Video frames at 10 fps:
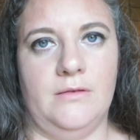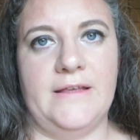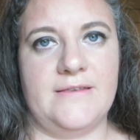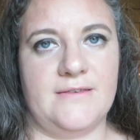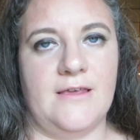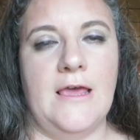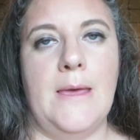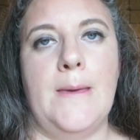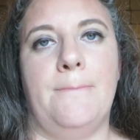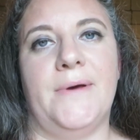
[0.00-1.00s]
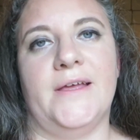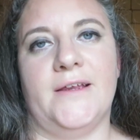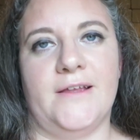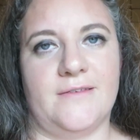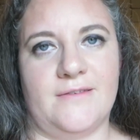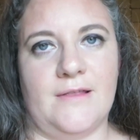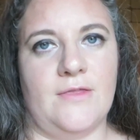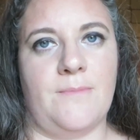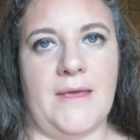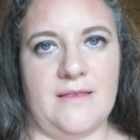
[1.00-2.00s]
list, but it's
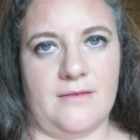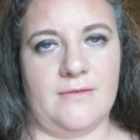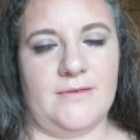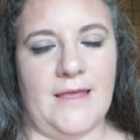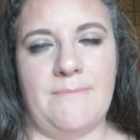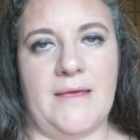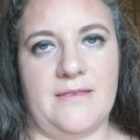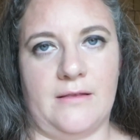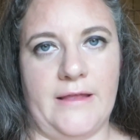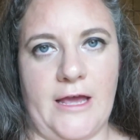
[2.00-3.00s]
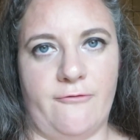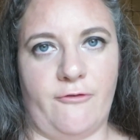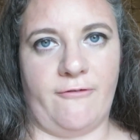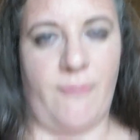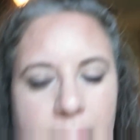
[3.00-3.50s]
the base, same basic layout for